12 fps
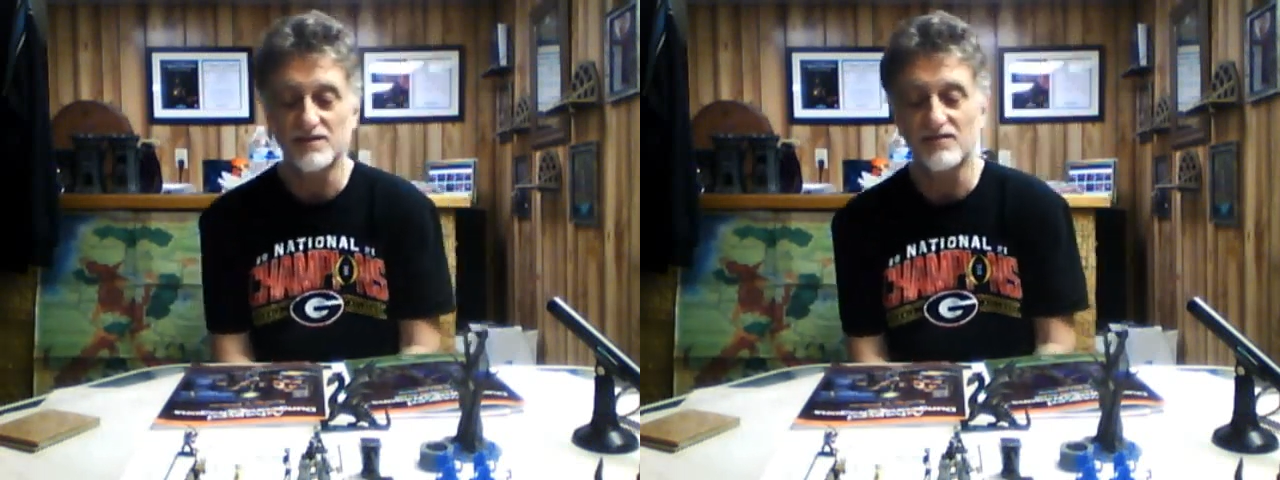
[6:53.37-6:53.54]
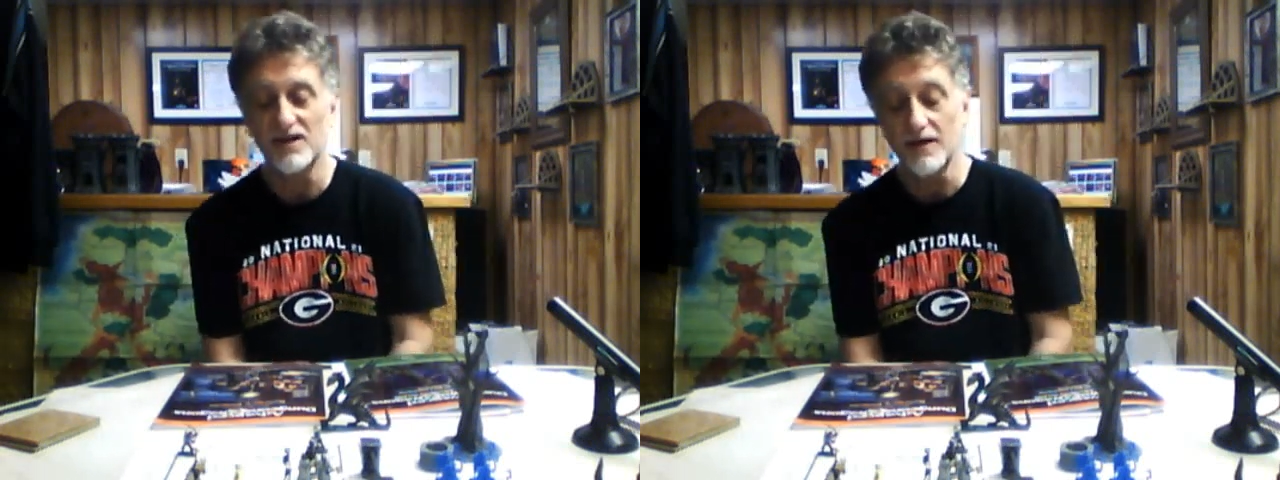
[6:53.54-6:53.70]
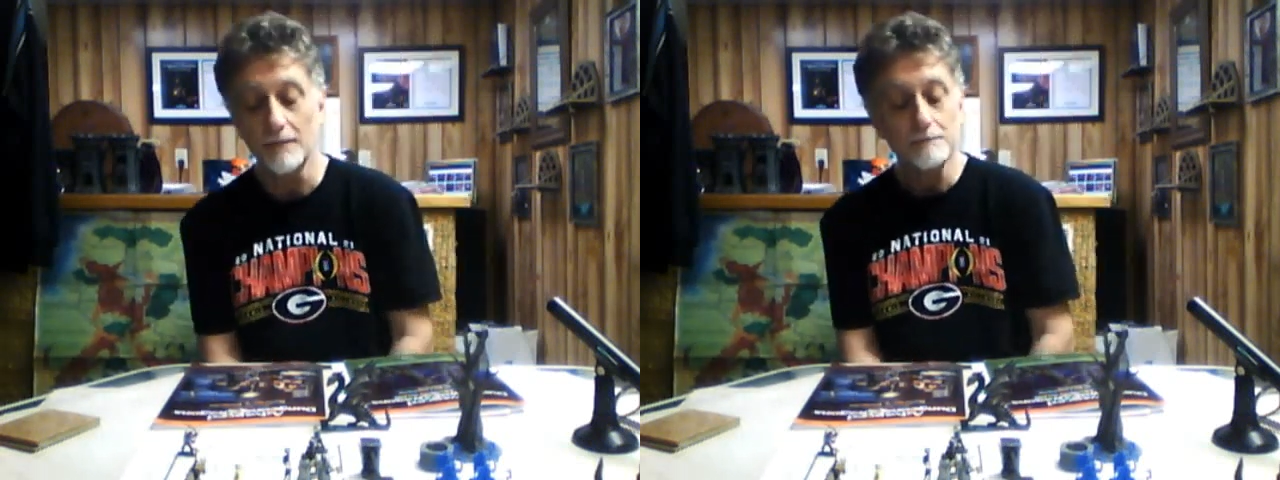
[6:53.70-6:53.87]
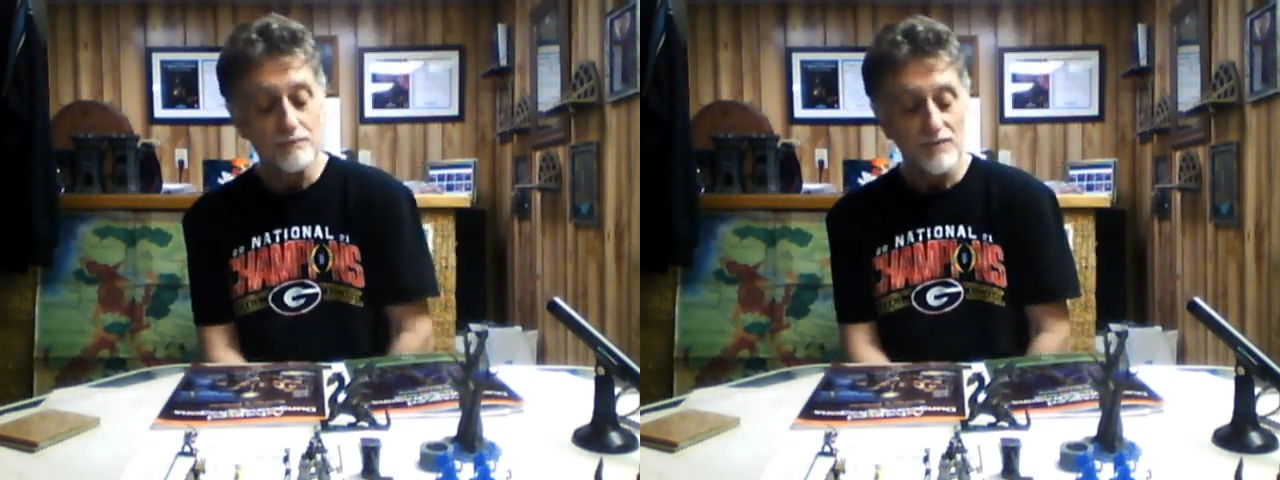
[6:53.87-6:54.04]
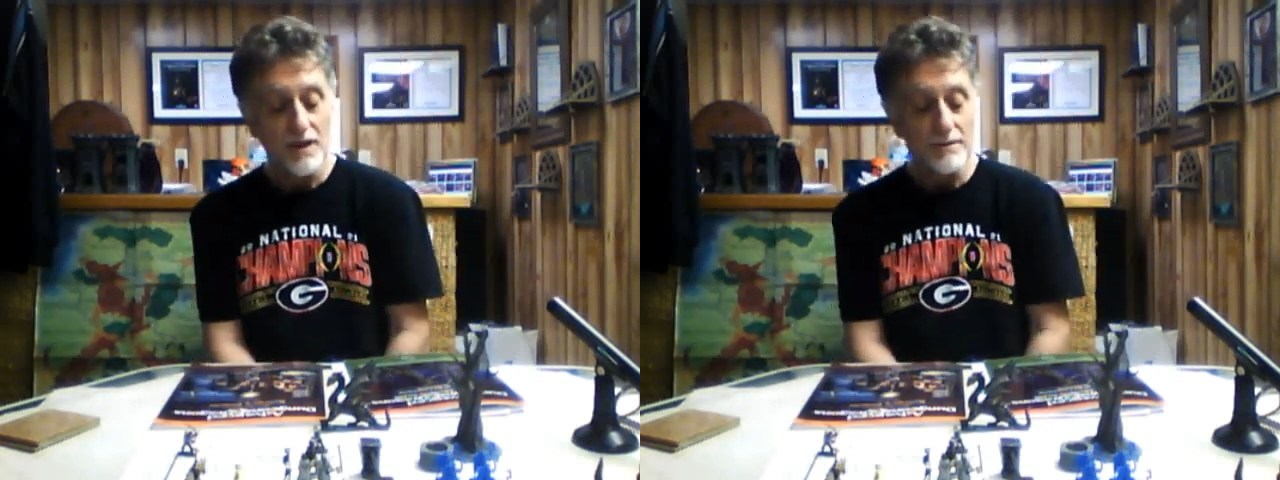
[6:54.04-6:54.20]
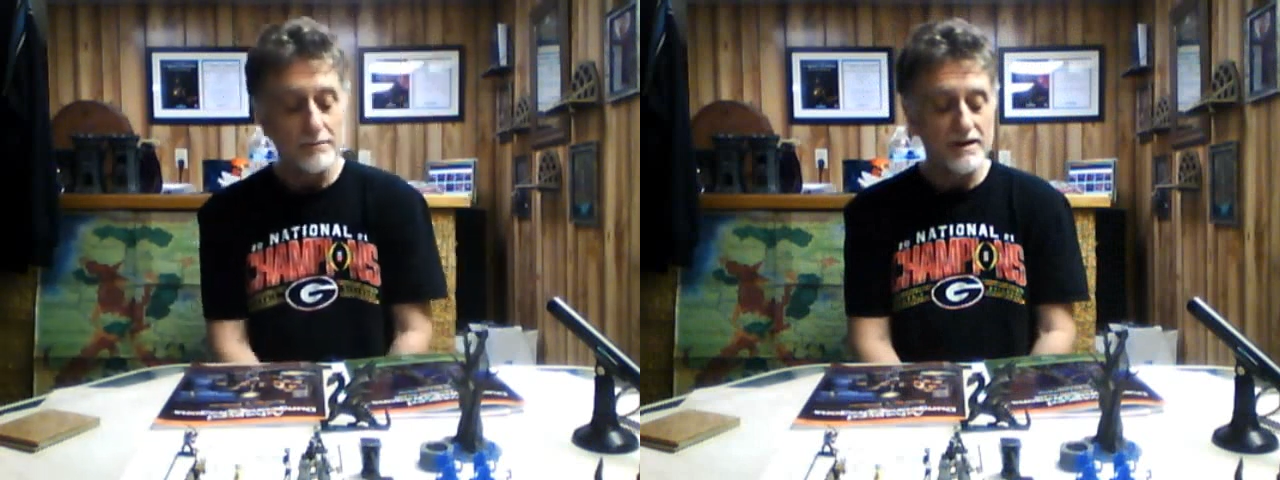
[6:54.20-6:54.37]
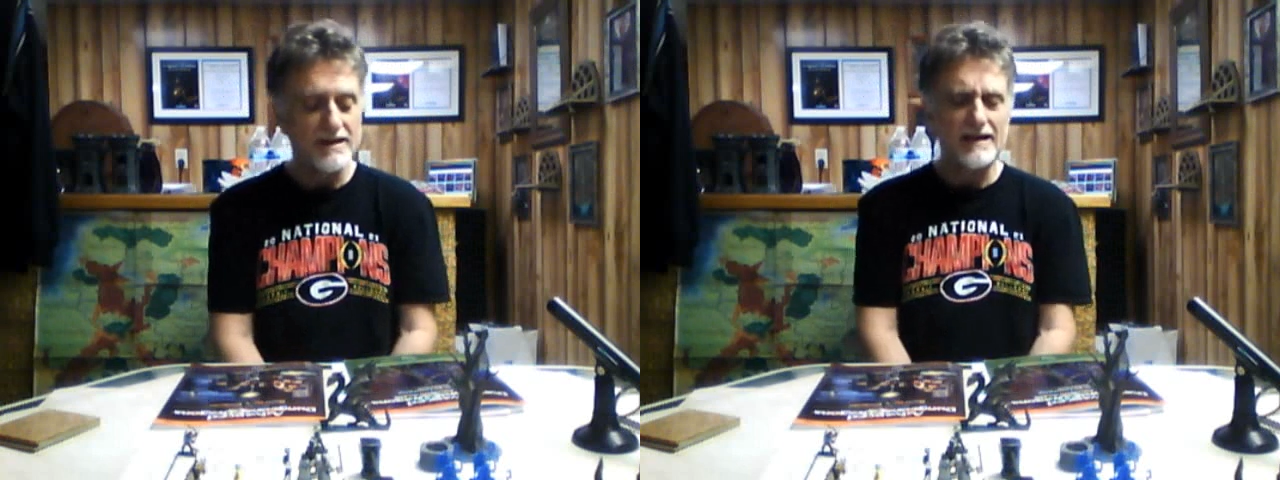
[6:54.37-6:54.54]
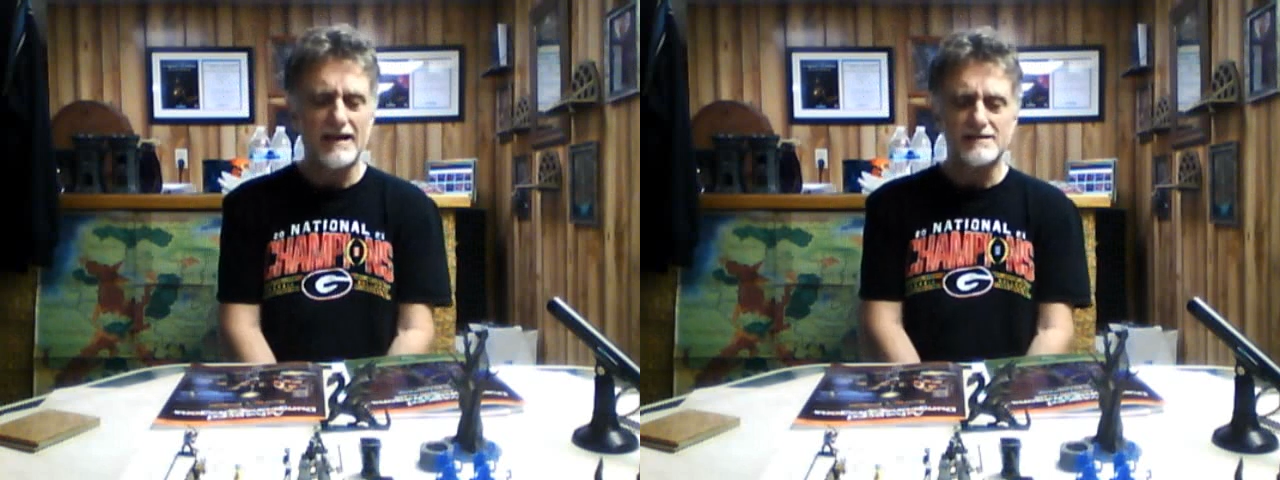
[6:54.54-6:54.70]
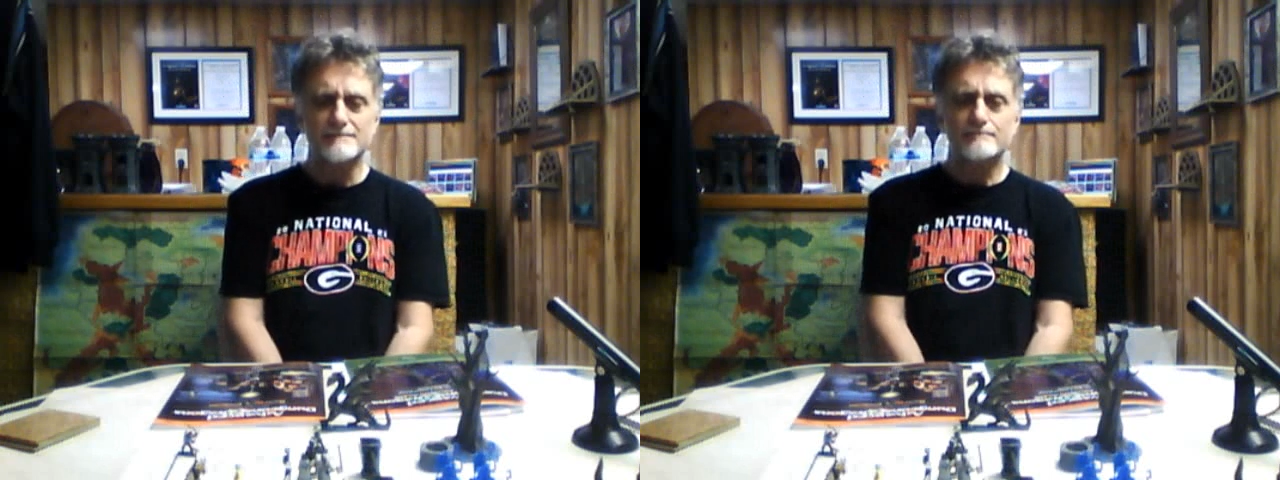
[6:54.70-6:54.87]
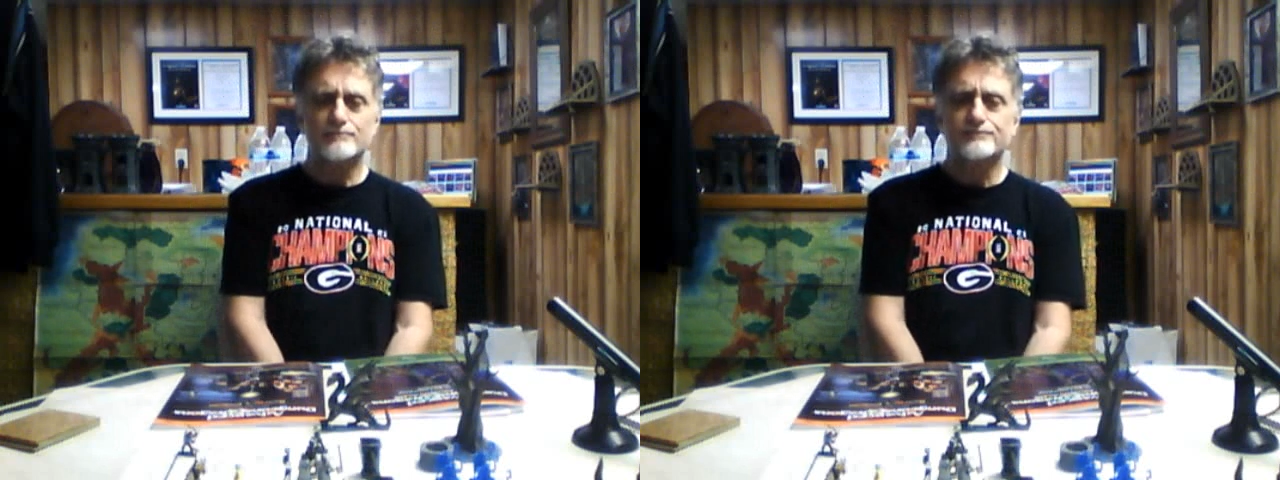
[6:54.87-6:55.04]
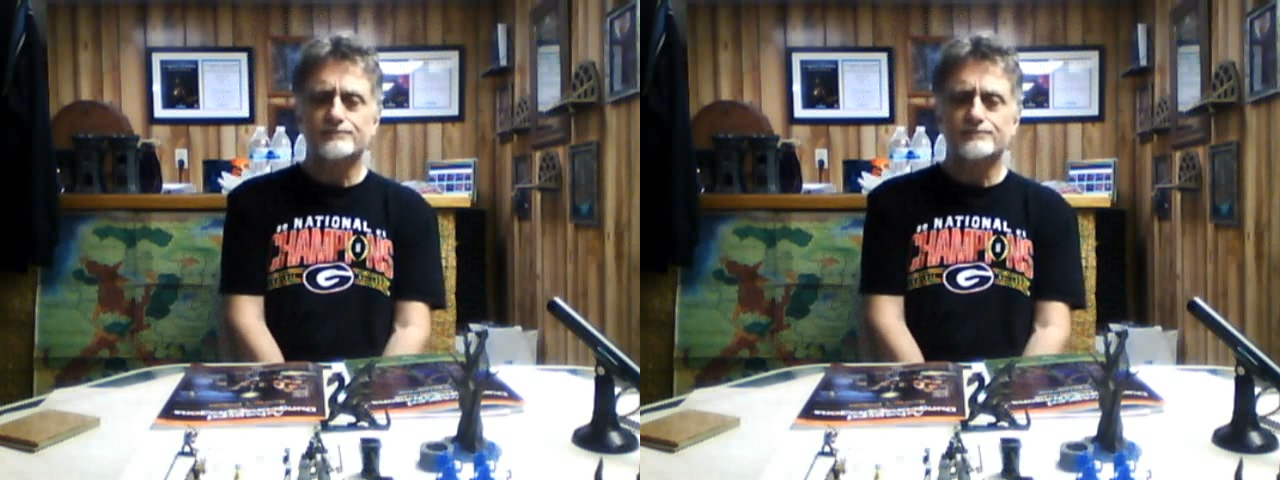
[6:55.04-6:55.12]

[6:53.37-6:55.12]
this video. But in any case,